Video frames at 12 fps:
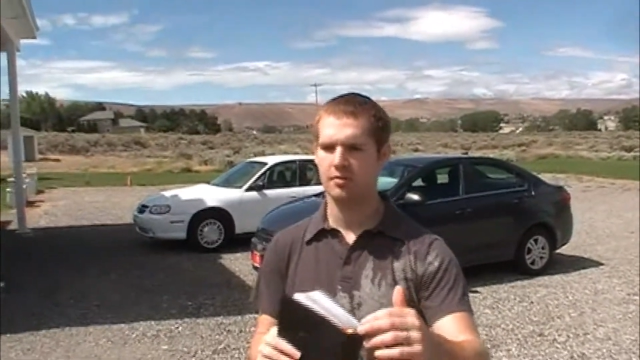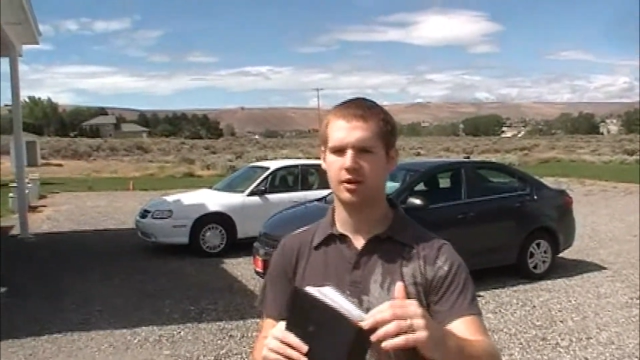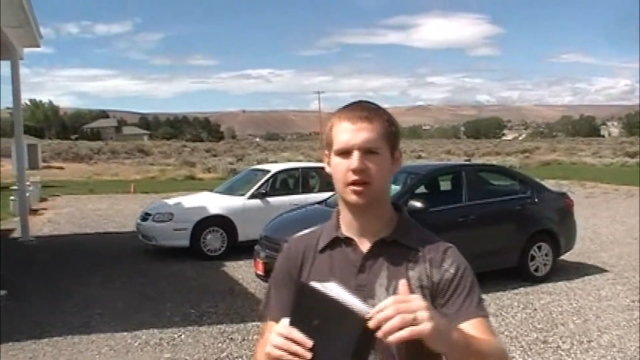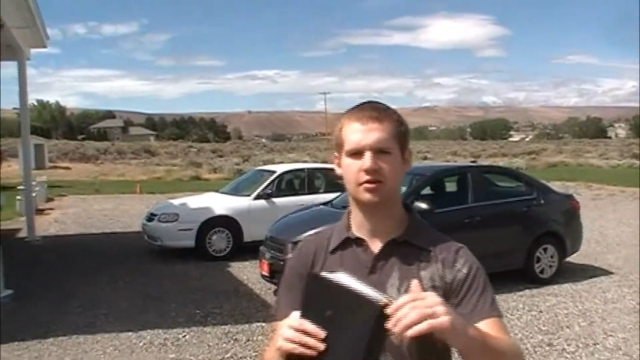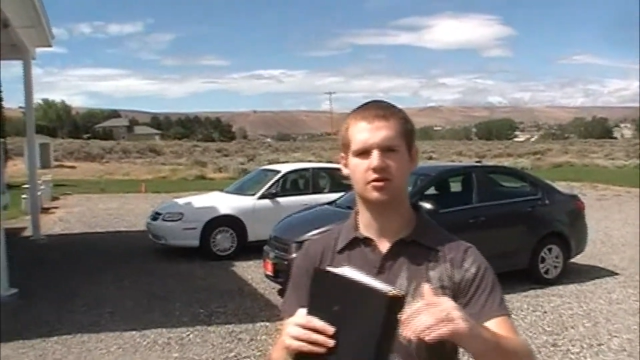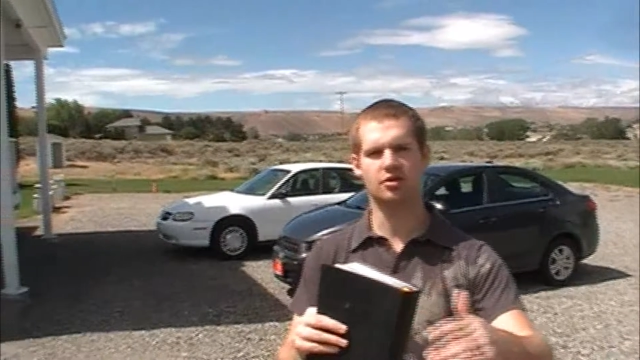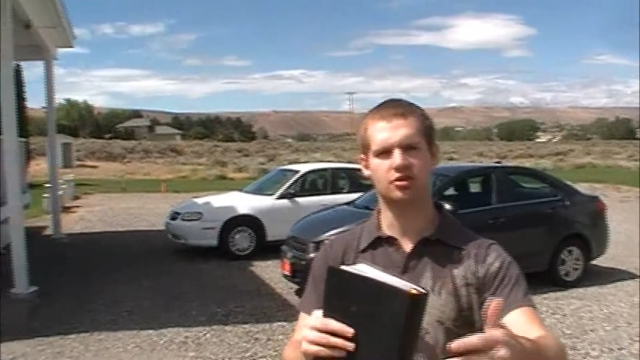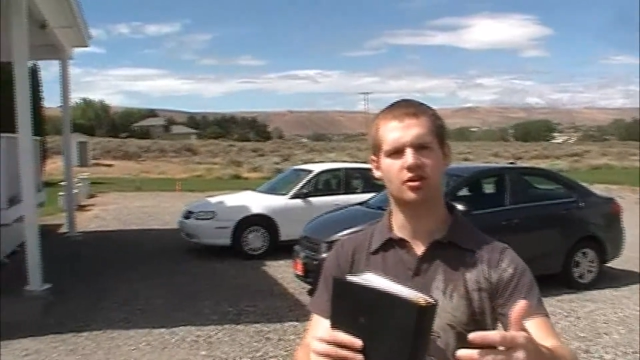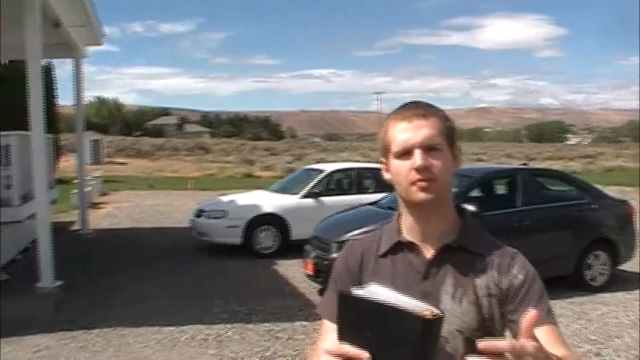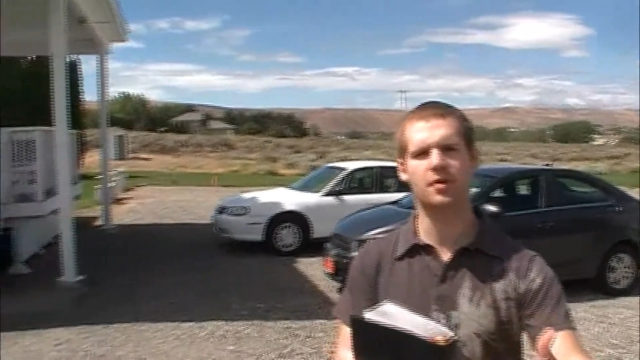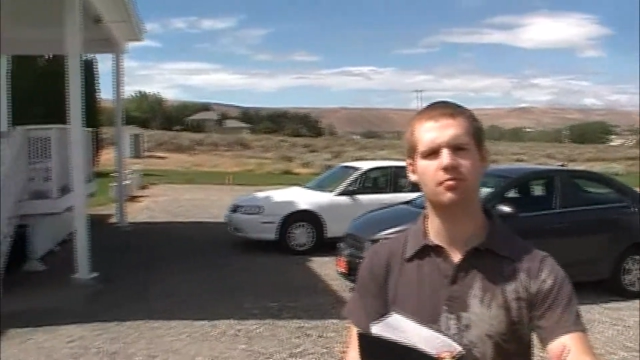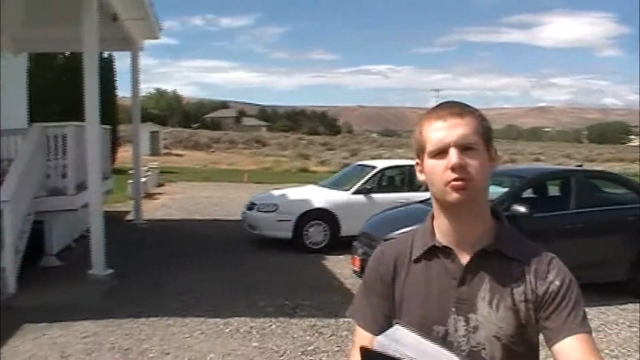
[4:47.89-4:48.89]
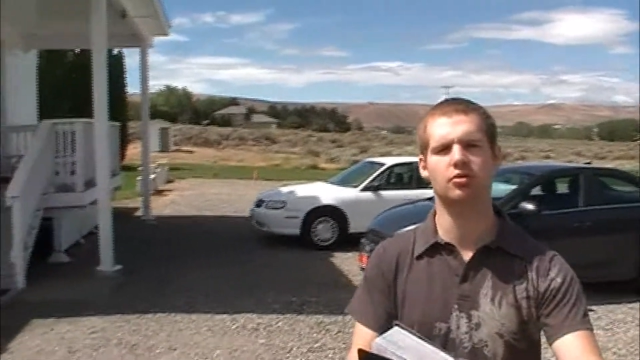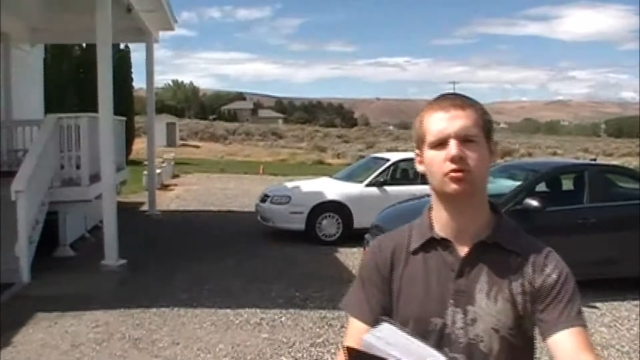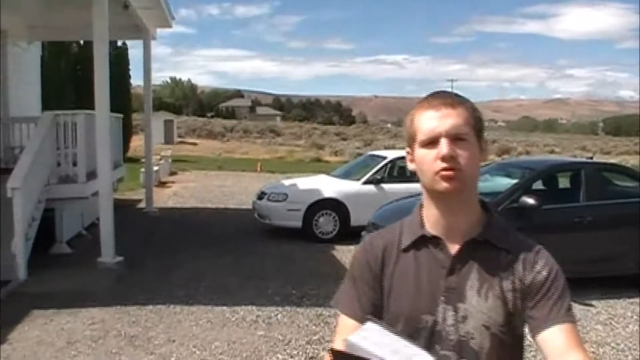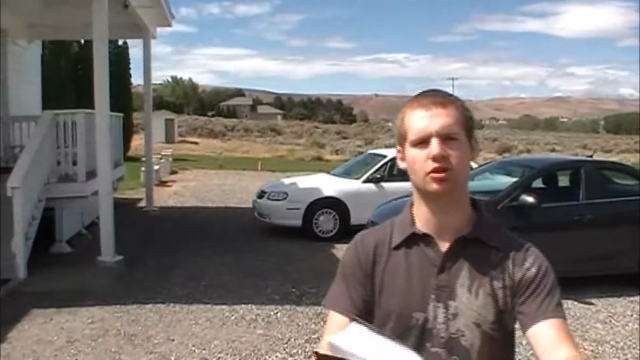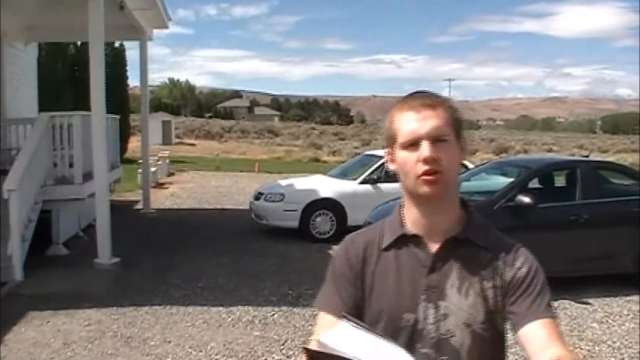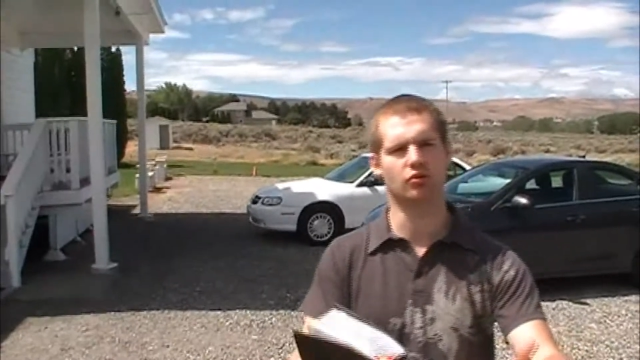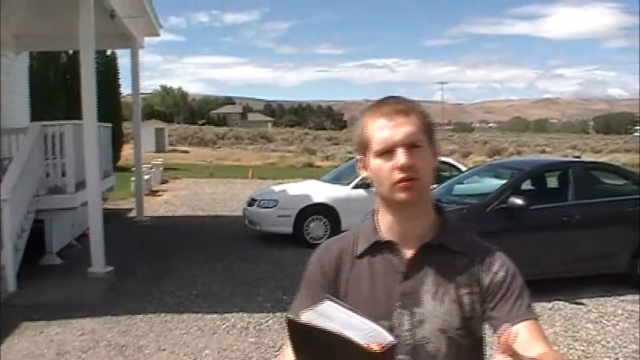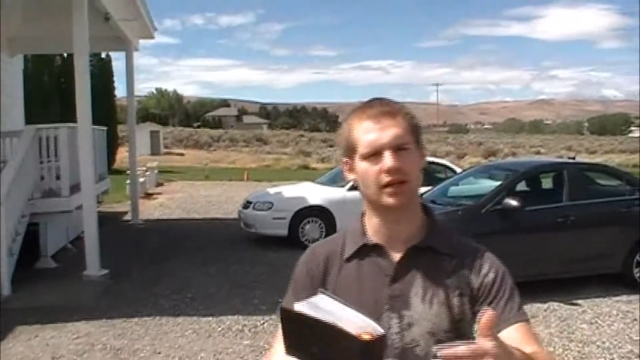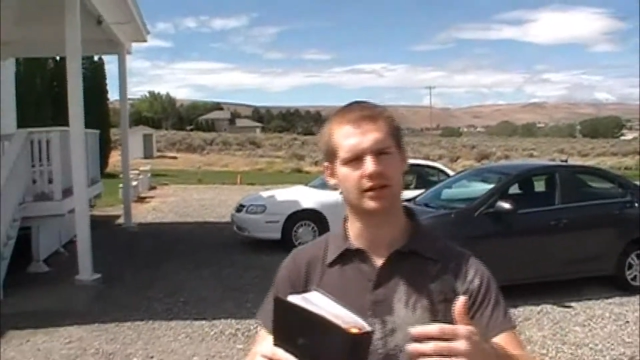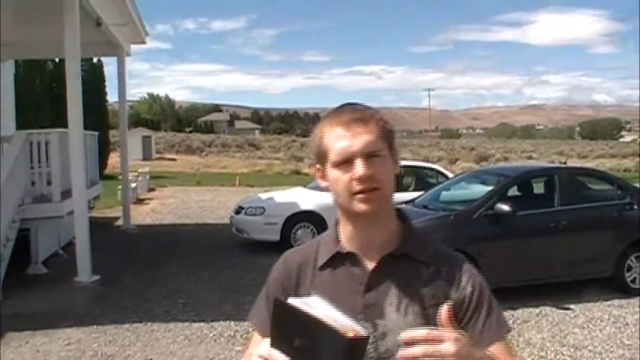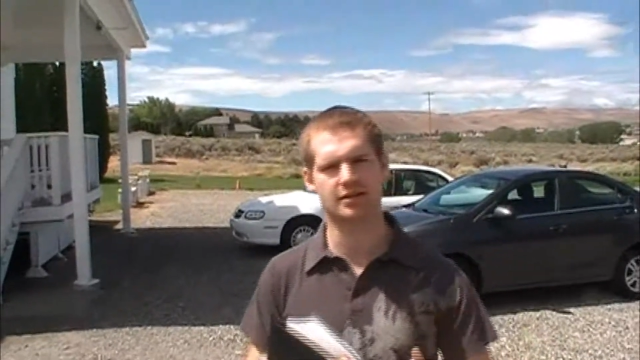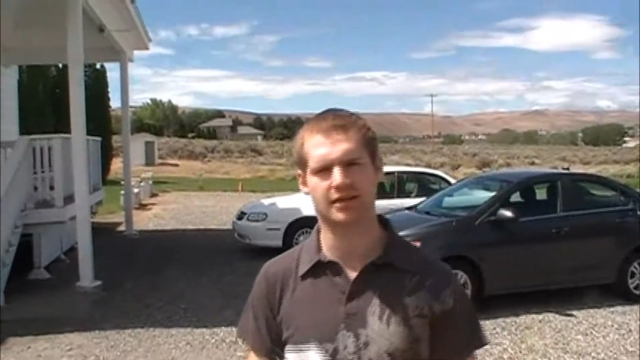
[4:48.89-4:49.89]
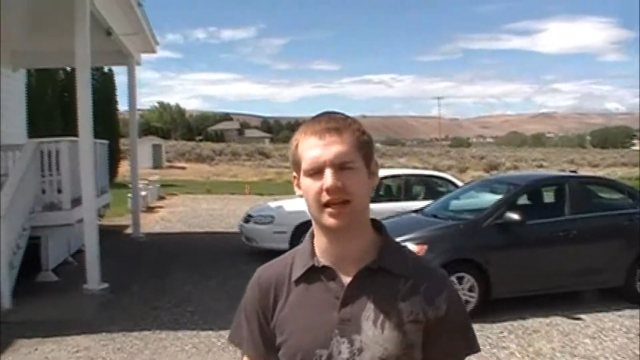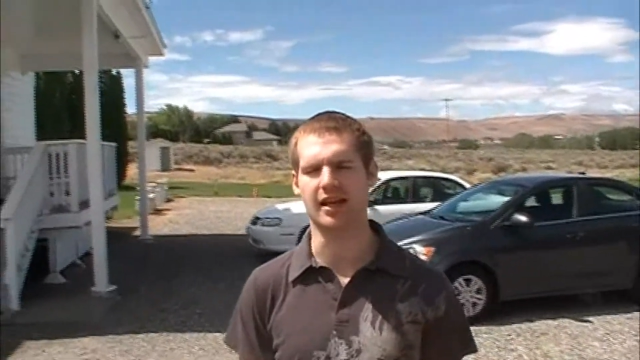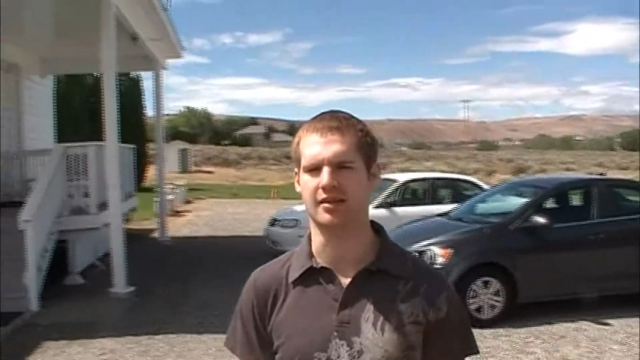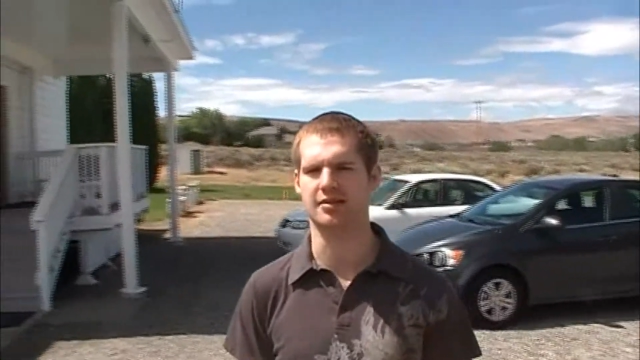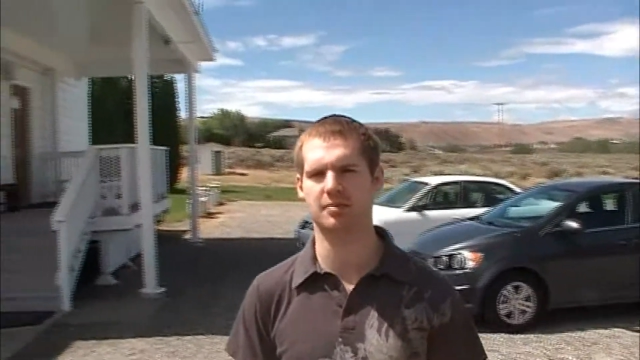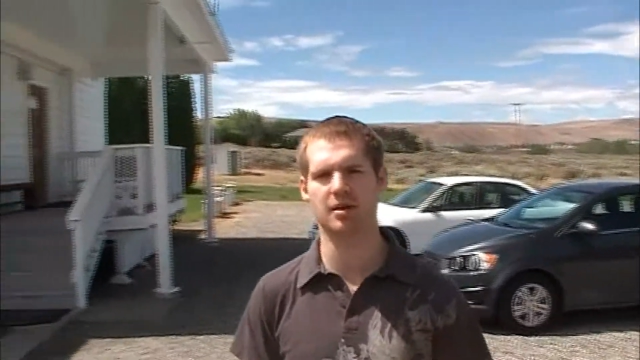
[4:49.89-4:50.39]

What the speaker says: Because there are some people who don't like to dance,